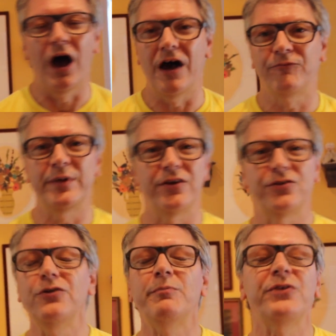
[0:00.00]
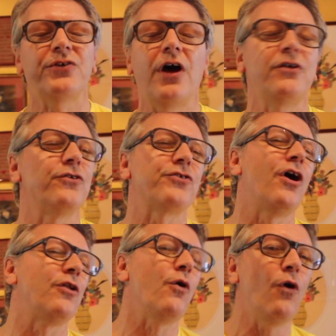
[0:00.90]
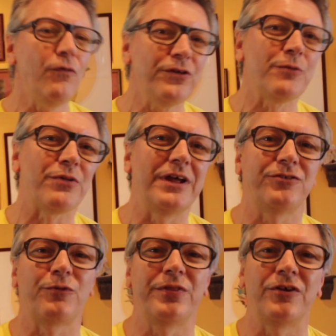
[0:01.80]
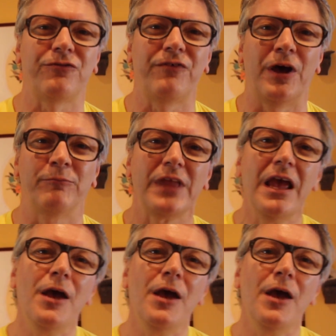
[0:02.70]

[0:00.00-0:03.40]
off, because Luc Besson goes all over the place with this film.